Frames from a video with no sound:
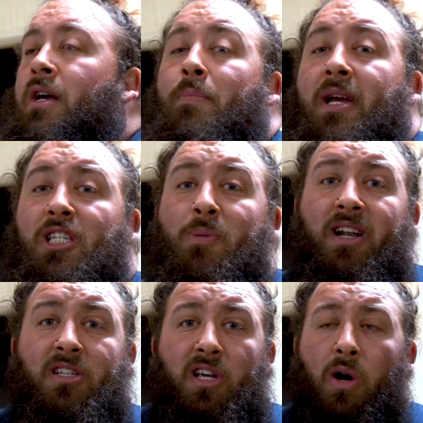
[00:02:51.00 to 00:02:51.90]
Beast
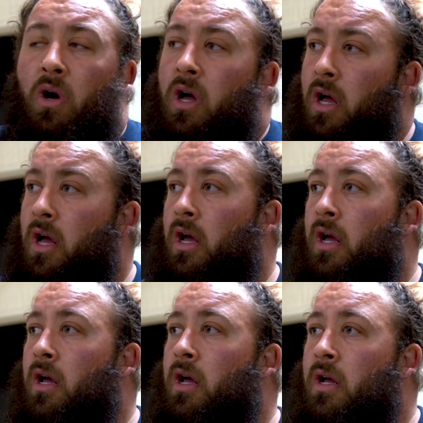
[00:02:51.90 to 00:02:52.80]
and salt,
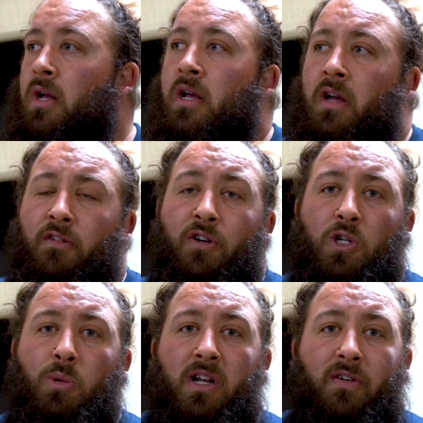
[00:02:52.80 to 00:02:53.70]

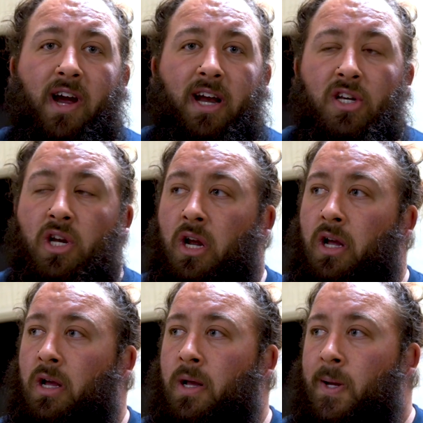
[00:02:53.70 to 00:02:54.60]
first one in the range.
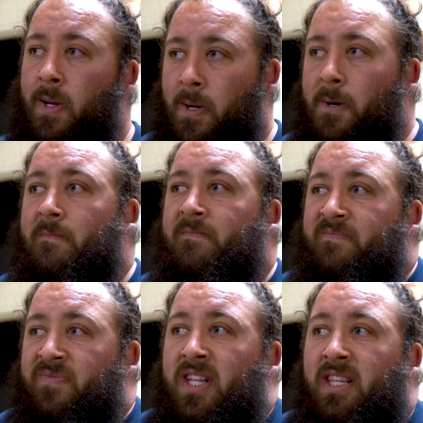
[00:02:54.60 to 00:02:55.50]

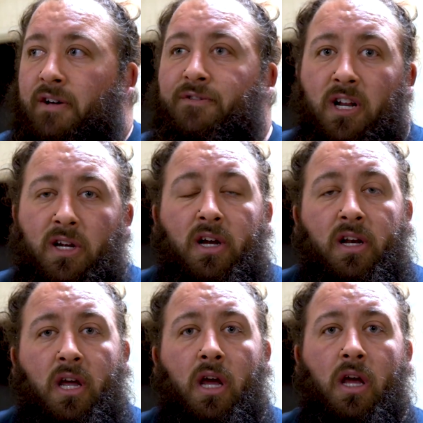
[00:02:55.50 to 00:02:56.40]
Definitely
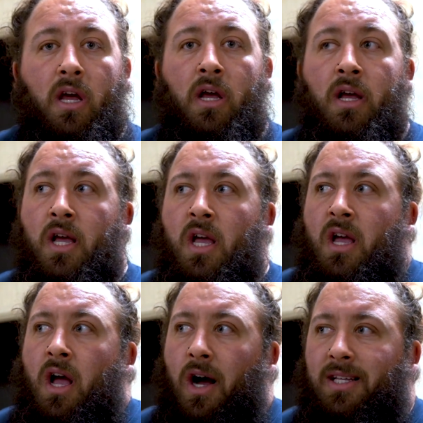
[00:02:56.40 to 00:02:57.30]
good.
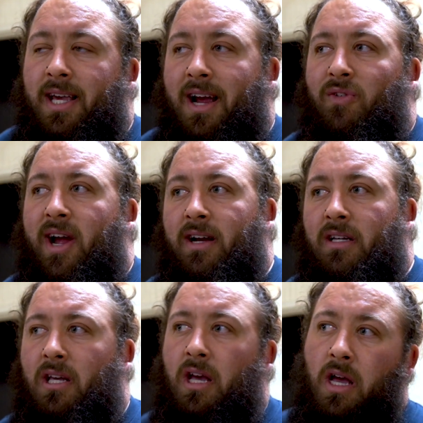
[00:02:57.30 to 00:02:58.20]
I'd say it
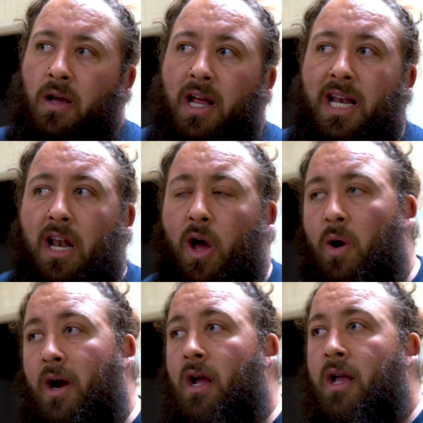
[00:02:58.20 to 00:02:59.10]
ranks in the
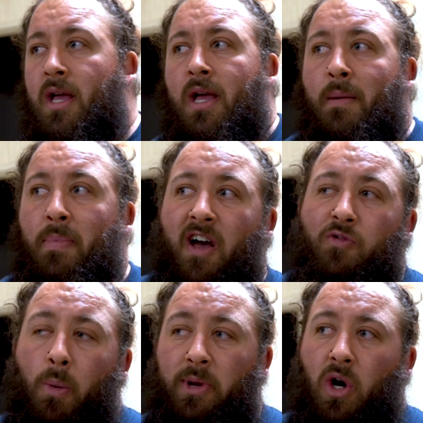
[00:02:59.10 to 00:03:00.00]
lower bit of
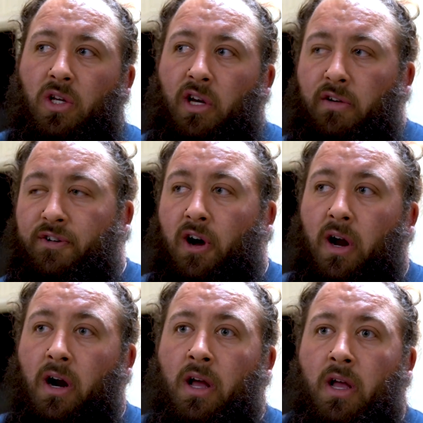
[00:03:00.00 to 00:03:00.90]
what we got so
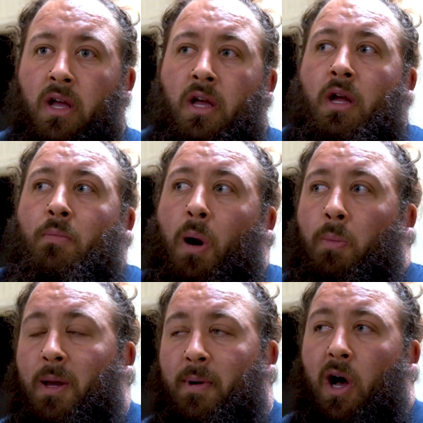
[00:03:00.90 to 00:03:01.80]
far.
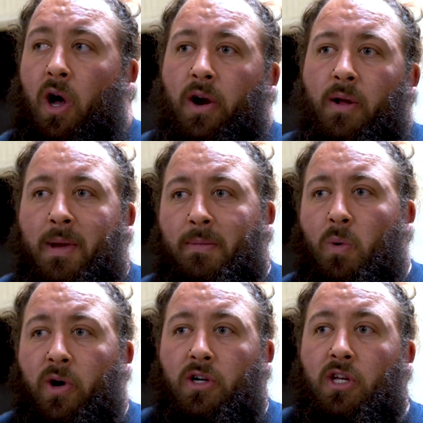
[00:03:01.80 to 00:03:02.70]
Probably a bit higher than maybe
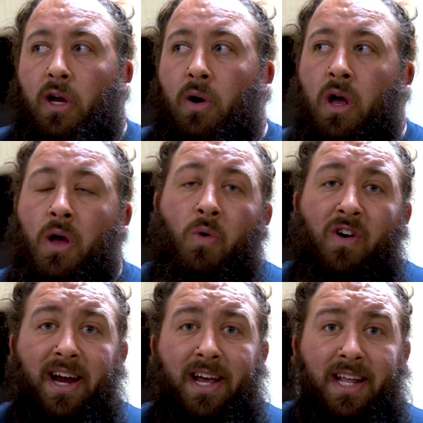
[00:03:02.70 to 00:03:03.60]
one or two. We'll
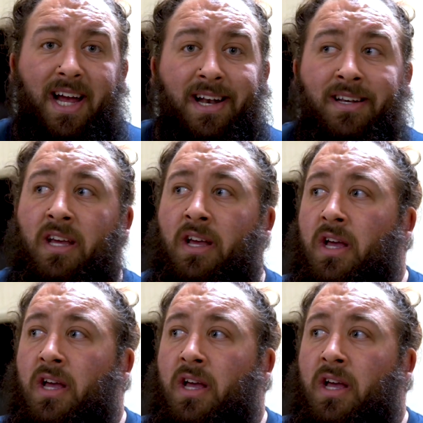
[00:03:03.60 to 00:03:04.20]
rank it at the end.